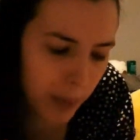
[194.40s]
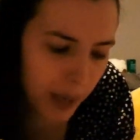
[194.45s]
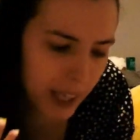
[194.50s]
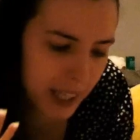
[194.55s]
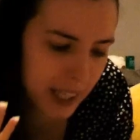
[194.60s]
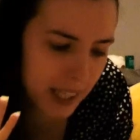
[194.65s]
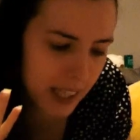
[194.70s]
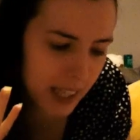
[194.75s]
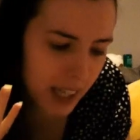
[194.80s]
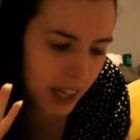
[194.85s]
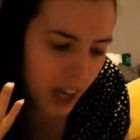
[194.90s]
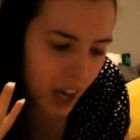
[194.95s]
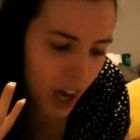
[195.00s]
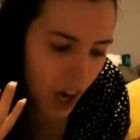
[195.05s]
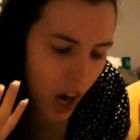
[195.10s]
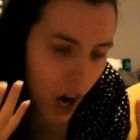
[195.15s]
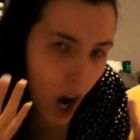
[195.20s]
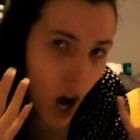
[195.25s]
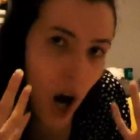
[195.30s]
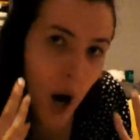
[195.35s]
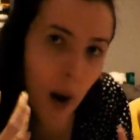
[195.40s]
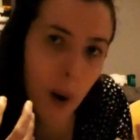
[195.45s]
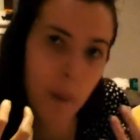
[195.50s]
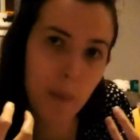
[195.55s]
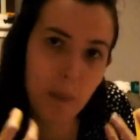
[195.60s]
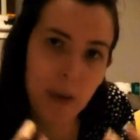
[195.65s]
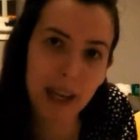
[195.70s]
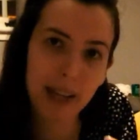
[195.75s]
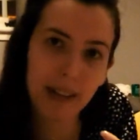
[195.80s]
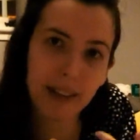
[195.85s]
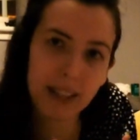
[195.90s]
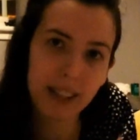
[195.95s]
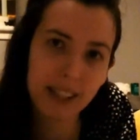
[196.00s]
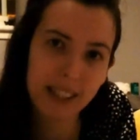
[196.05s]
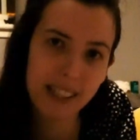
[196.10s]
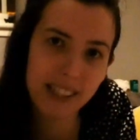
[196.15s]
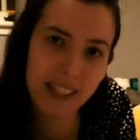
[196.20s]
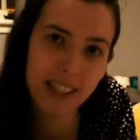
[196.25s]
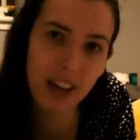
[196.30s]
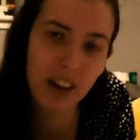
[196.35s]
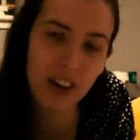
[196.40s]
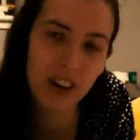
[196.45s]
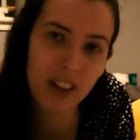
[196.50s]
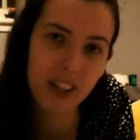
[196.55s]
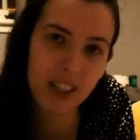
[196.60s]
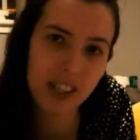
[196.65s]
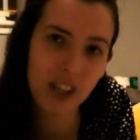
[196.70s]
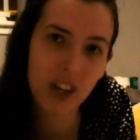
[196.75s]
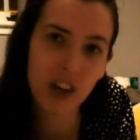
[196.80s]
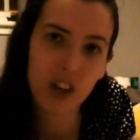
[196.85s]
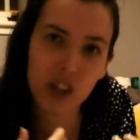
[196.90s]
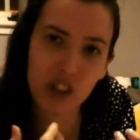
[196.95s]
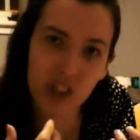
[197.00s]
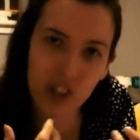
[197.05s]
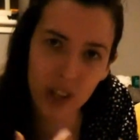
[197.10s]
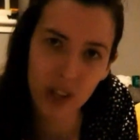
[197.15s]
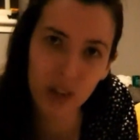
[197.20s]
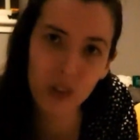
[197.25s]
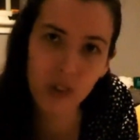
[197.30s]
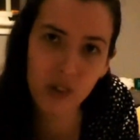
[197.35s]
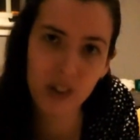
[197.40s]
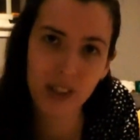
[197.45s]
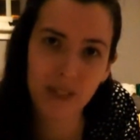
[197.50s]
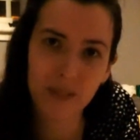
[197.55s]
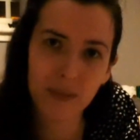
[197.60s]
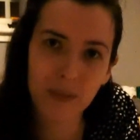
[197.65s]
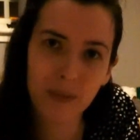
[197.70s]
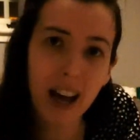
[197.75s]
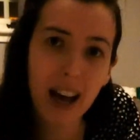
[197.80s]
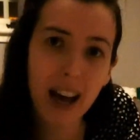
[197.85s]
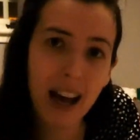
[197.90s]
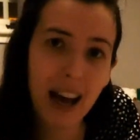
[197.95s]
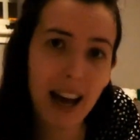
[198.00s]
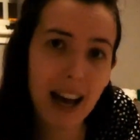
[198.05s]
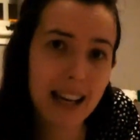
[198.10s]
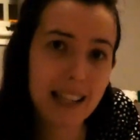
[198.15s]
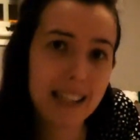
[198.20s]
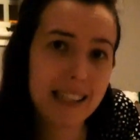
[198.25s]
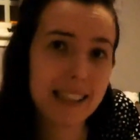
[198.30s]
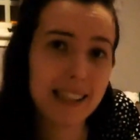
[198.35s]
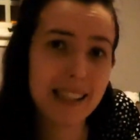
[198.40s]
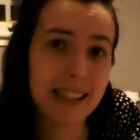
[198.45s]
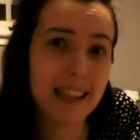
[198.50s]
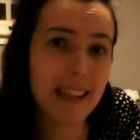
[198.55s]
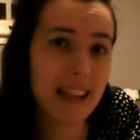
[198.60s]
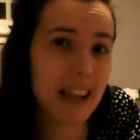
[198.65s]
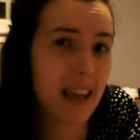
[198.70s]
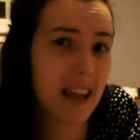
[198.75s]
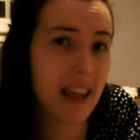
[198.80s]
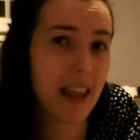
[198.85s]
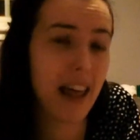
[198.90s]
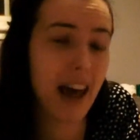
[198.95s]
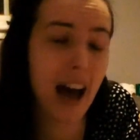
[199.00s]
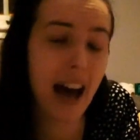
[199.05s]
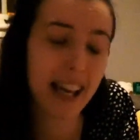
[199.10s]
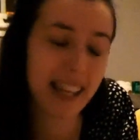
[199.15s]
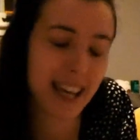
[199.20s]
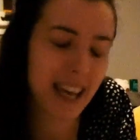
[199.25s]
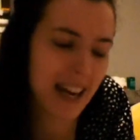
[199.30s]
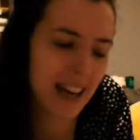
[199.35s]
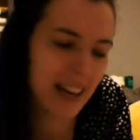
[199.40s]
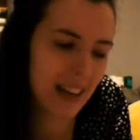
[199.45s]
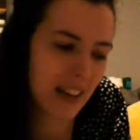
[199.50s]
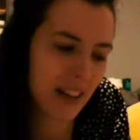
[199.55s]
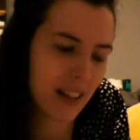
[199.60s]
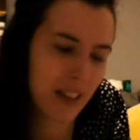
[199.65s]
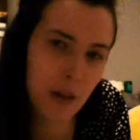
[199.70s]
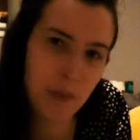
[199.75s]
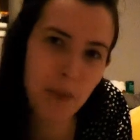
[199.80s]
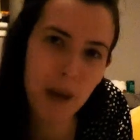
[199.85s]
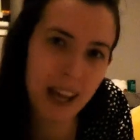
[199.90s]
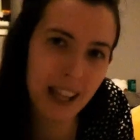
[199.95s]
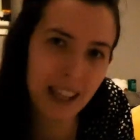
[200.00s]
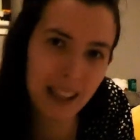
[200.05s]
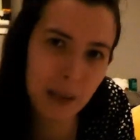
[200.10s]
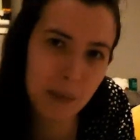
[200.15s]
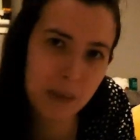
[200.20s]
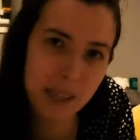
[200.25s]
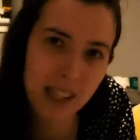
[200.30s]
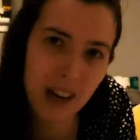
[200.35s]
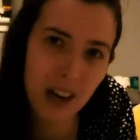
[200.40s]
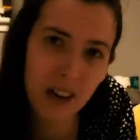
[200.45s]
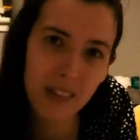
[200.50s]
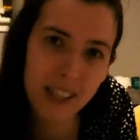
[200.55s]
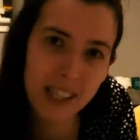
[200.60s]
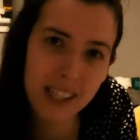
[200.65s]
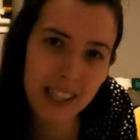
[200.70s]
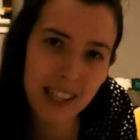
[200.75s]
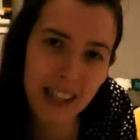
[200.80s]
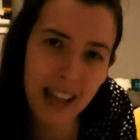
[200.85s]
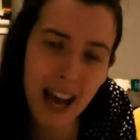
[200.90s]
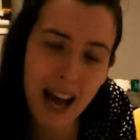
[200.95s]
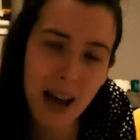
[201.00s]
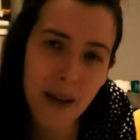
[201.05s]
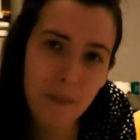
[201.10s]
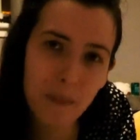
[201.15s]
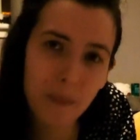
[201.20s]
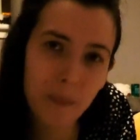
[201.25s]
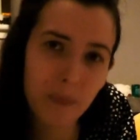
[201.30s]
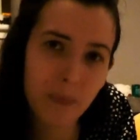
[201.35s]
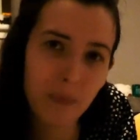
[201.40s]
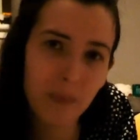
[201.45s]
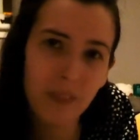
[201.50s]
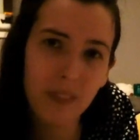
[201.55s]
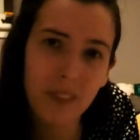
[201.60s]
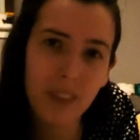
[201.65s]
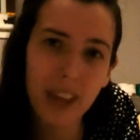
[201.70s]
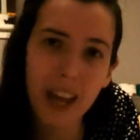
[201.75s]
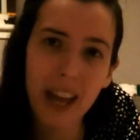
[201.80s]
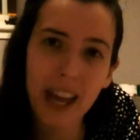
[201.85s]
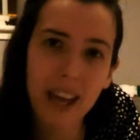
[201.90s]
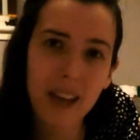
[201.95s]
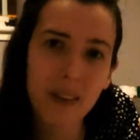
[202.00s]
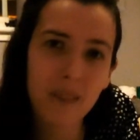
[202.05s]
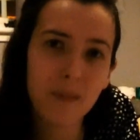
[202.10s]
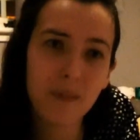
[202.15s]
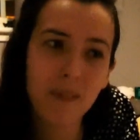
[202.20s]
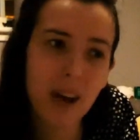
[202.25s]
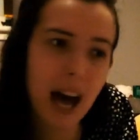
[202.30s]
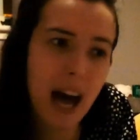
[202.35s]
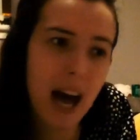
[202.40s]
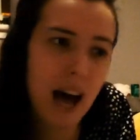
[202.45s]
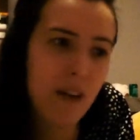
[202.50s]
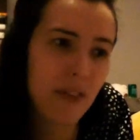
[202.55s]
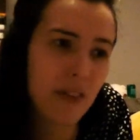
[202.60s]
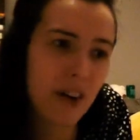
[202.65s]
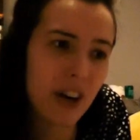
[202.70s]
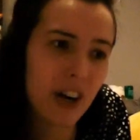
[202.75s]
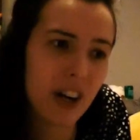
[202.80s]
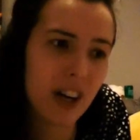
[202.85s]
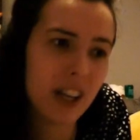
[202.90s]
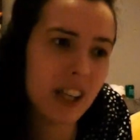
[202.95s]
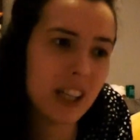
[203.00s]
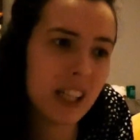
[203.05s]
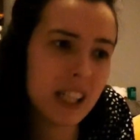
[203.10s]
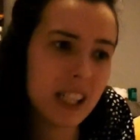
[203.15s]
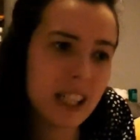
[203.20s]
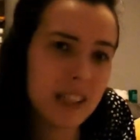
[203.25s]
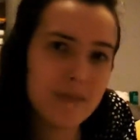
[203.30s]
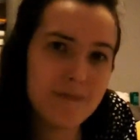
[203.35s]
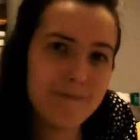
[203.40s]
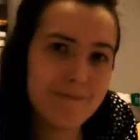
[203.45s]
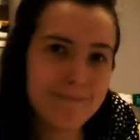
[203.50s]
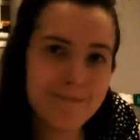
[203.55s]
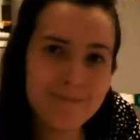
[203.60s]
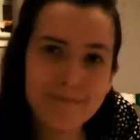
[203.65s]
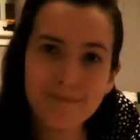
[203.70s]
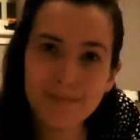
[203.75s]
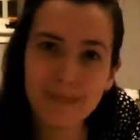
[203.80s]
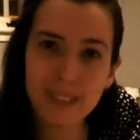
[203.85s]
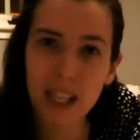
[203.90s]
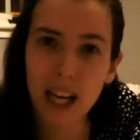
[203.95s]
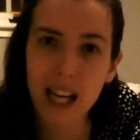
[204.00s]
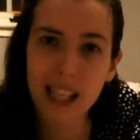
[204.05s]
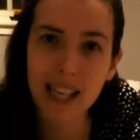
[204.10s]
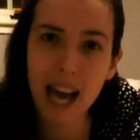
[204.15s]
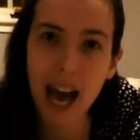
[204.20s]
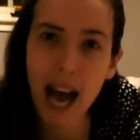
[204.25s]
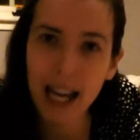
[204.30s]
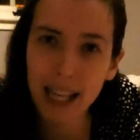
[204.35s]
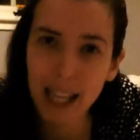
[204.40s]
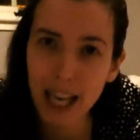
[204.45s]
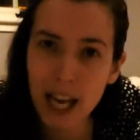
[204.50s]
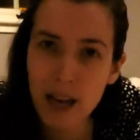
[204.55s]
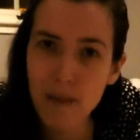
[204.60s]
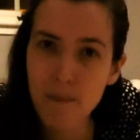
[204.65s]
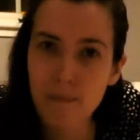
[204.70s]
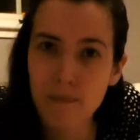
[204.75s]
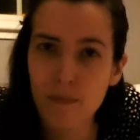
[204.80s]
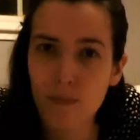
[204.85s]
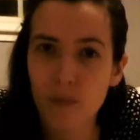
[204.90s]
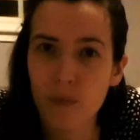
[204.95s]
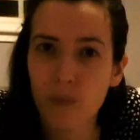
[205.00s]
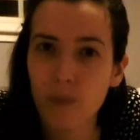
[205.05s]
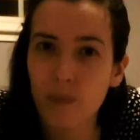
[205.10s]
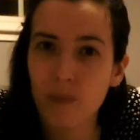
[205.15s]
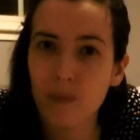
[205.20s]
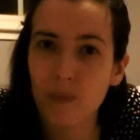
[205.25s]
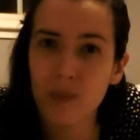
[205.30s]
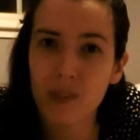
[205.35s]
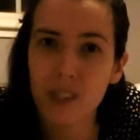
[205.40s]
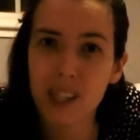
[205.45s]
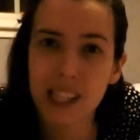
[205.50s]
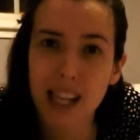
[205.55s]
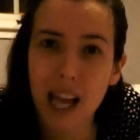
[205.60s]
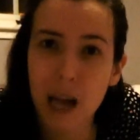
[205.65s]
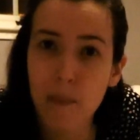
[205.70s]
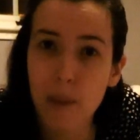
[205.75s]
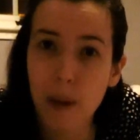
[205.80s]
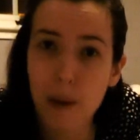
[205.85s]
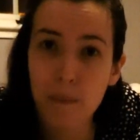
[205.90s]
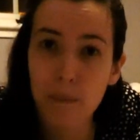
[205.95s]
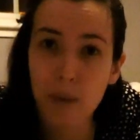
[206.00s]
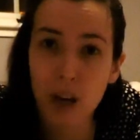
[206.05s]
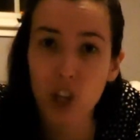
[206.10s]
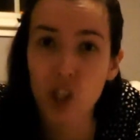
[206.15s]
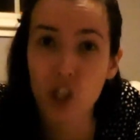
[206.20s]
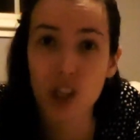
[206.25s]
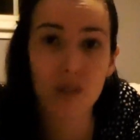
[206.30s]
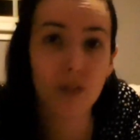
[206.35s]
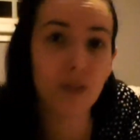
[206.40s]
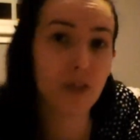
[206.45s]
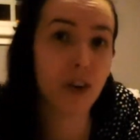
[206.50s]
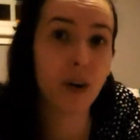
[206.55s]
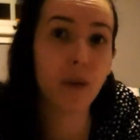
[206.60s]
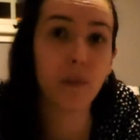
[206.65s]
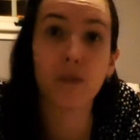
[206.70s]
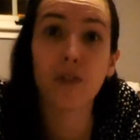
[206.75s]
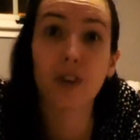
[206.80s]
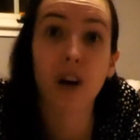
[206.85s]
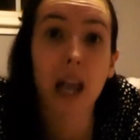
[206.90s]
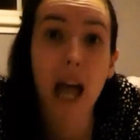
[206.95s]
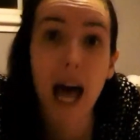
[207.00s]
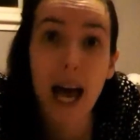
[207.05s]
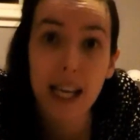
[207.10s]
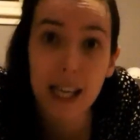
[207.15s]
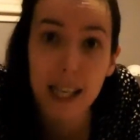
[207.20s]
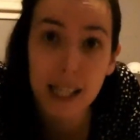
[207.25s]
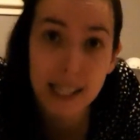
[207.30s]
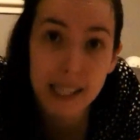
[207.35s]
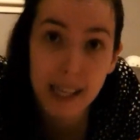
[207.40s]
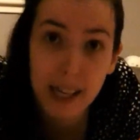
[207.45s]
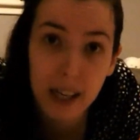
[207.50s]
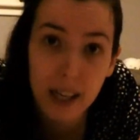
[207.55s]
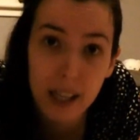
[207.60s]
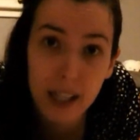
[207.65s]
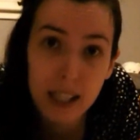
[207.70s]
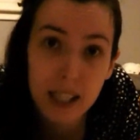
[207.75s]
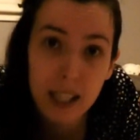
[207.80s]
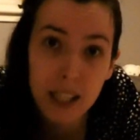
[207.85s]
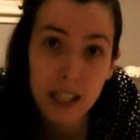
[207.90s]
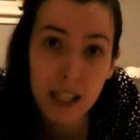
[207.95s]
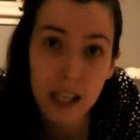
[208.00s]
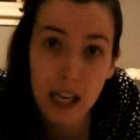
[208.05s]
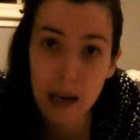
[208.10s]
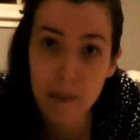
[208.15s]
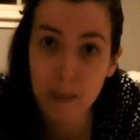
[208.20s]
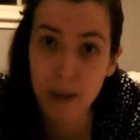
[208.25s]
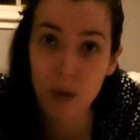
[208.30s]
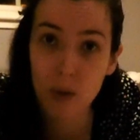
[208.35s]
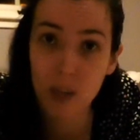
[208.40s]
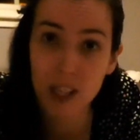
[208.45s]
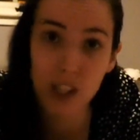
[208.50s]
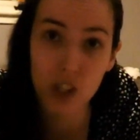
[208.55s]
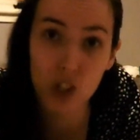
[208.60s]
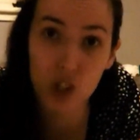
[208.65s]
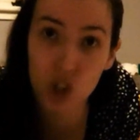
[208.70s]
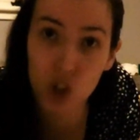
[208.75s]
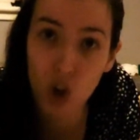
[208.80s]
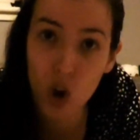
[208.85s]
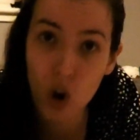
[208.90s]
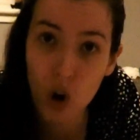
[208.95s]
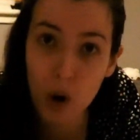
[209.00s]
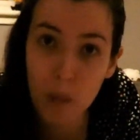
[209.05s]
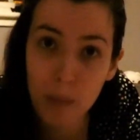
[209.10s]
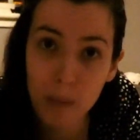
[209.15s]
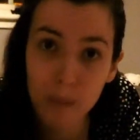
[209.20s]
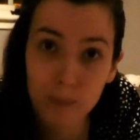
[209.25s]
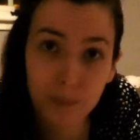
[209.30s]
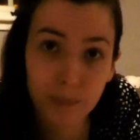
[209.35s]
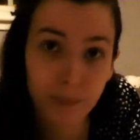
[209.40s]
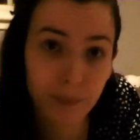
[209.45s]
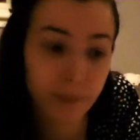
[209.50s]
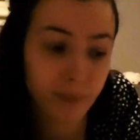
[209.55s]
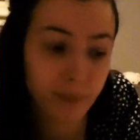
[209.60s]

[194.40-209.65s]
But her main concern is her children, and again, they pay lip service to that. They have her attack him, slap him, punch him for lying to her about his job,